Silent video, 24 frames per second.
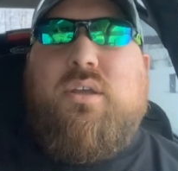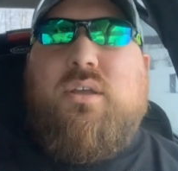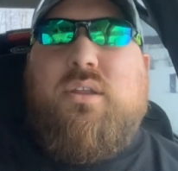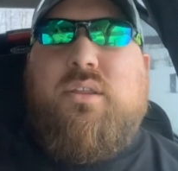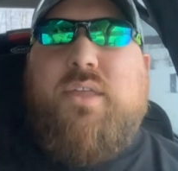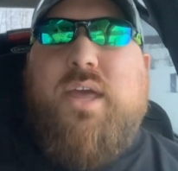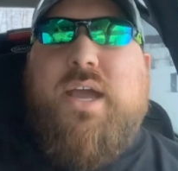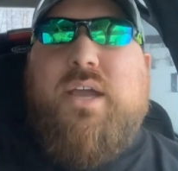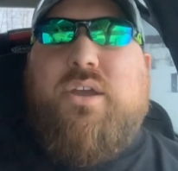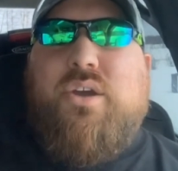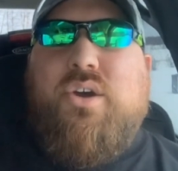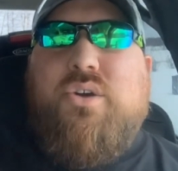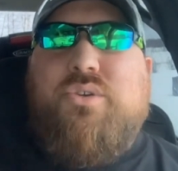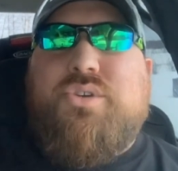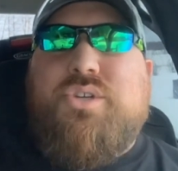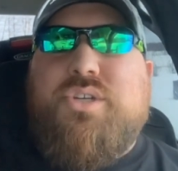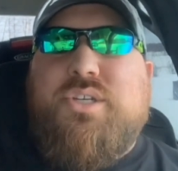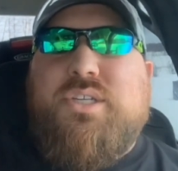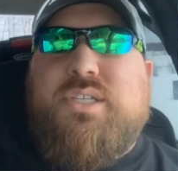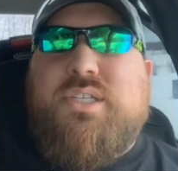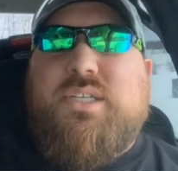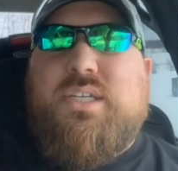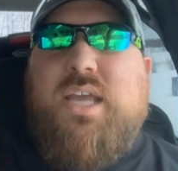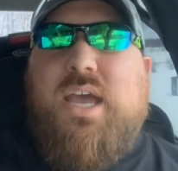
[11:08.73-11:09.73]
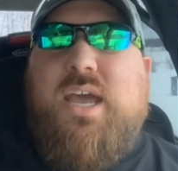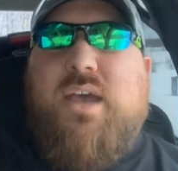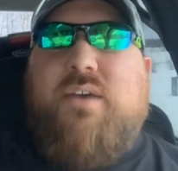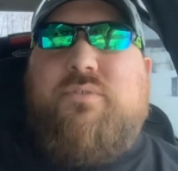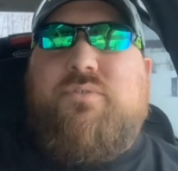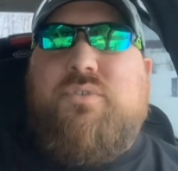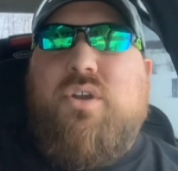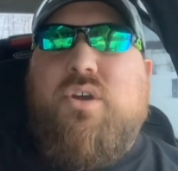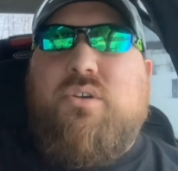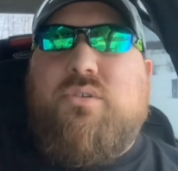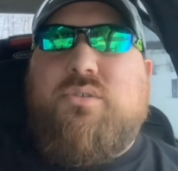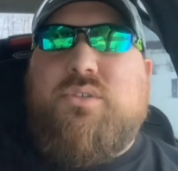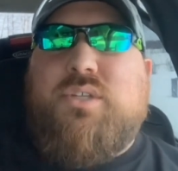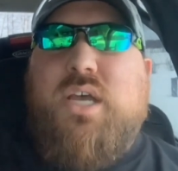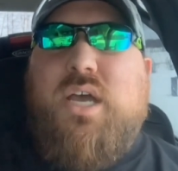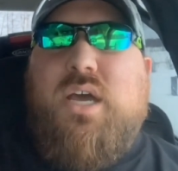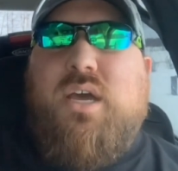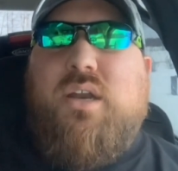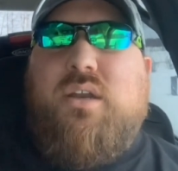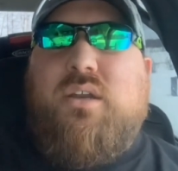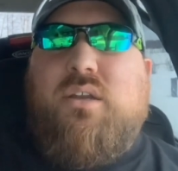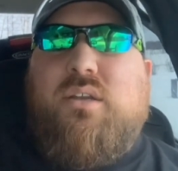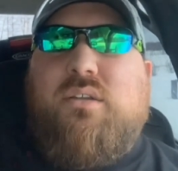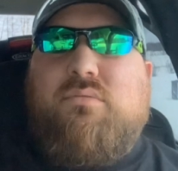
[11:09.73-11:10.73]
That coaching staff knows
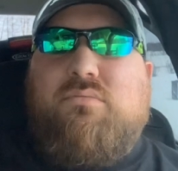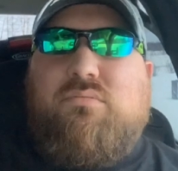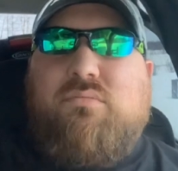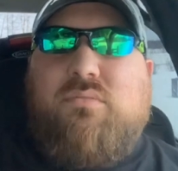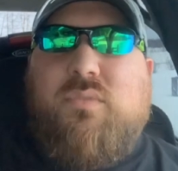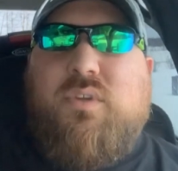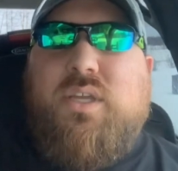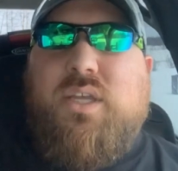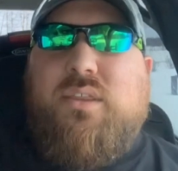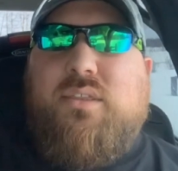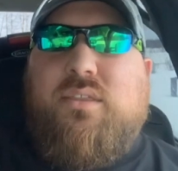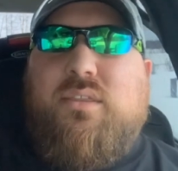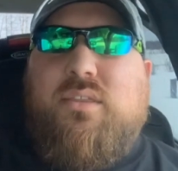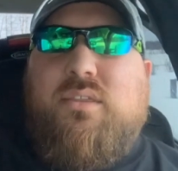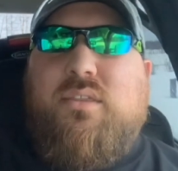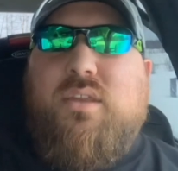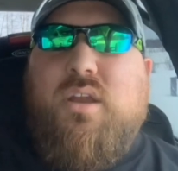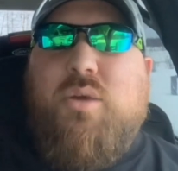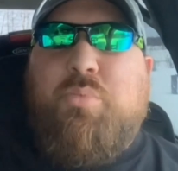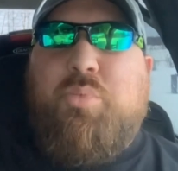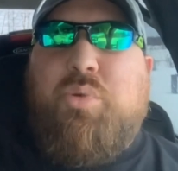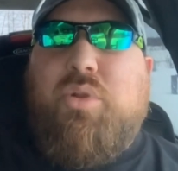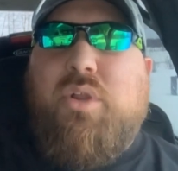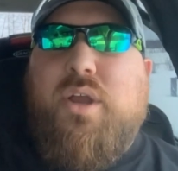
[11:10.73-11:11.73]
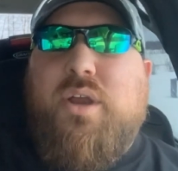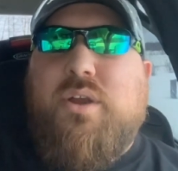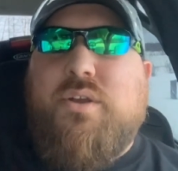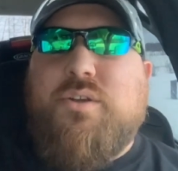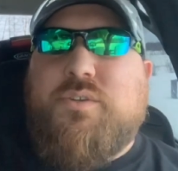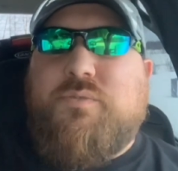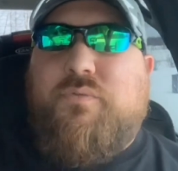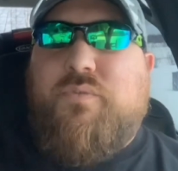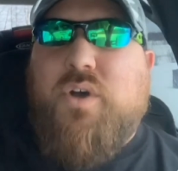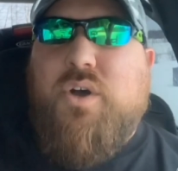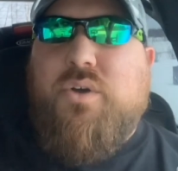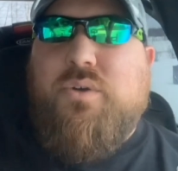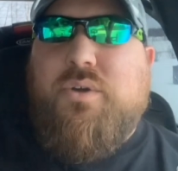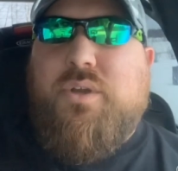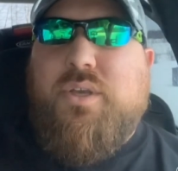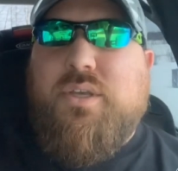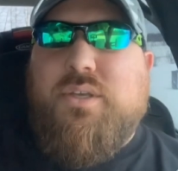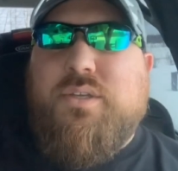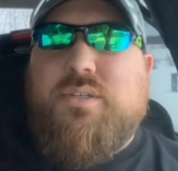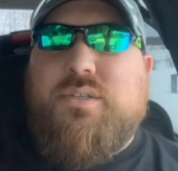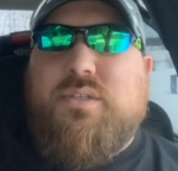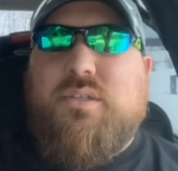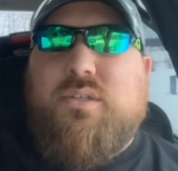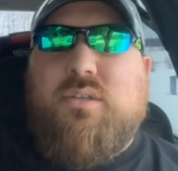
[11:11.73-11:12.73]
how to get their players
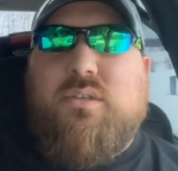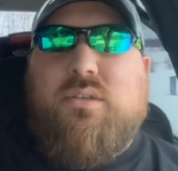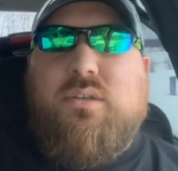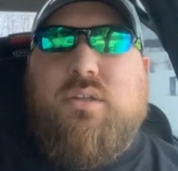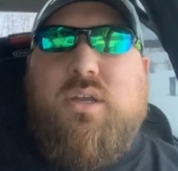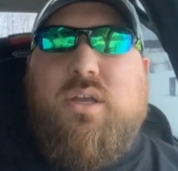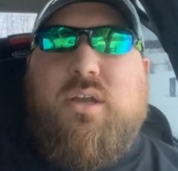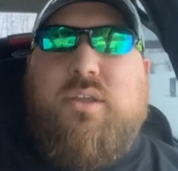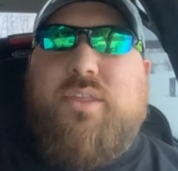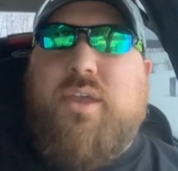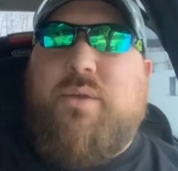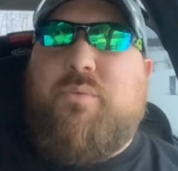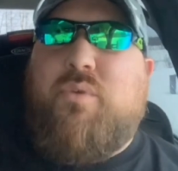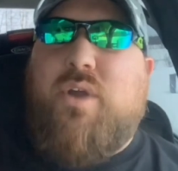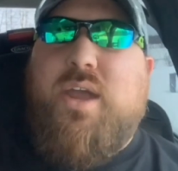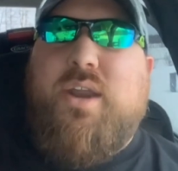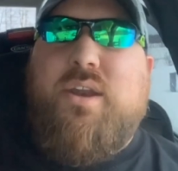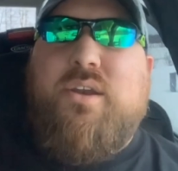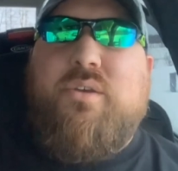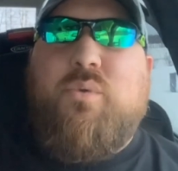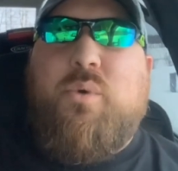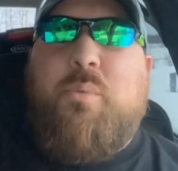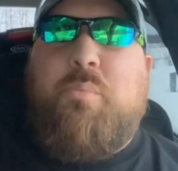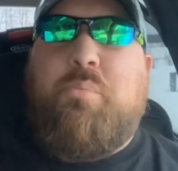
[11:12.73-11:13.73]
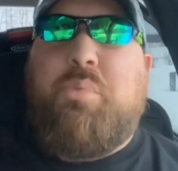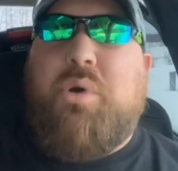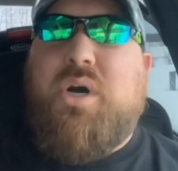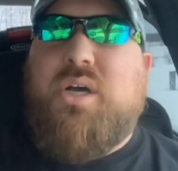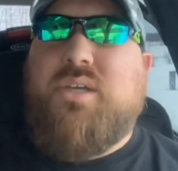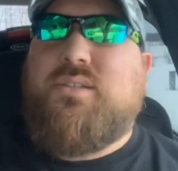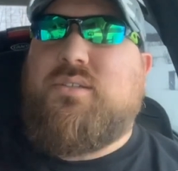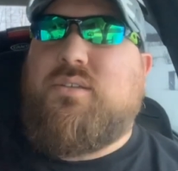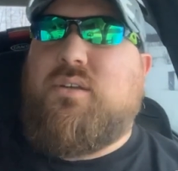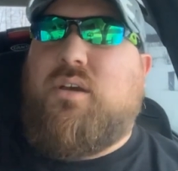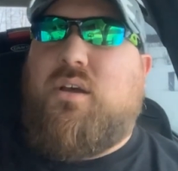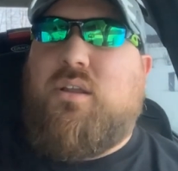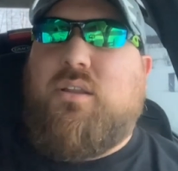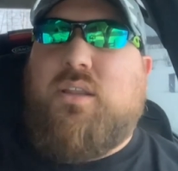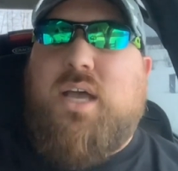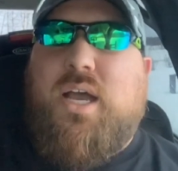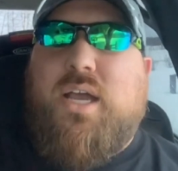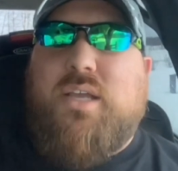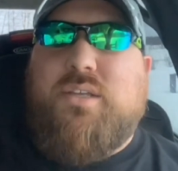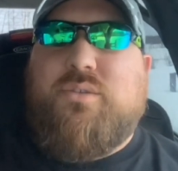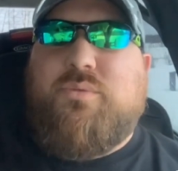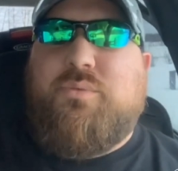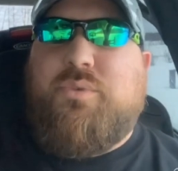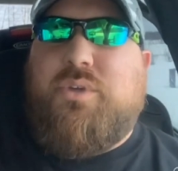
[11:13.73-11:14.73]
focused. They ran into a buzzsaw
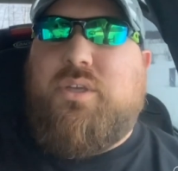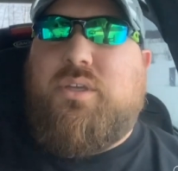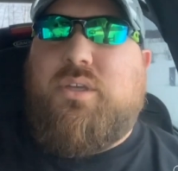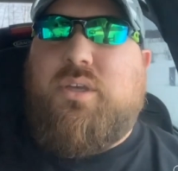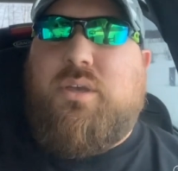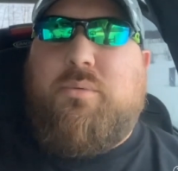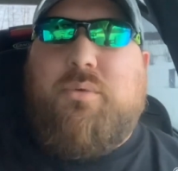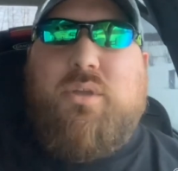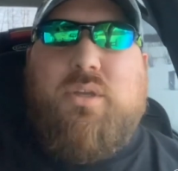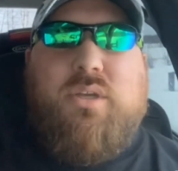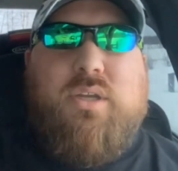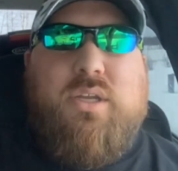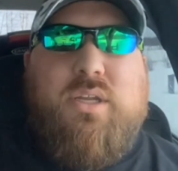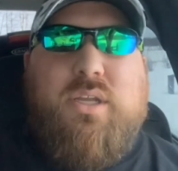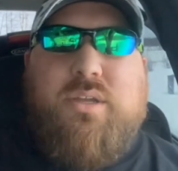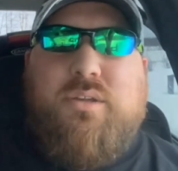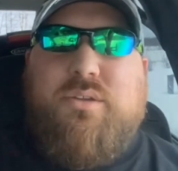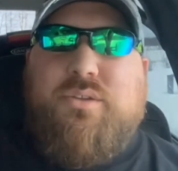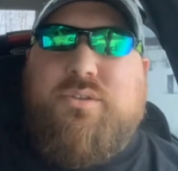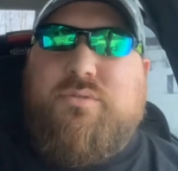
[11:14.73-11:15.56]
last week. I mean,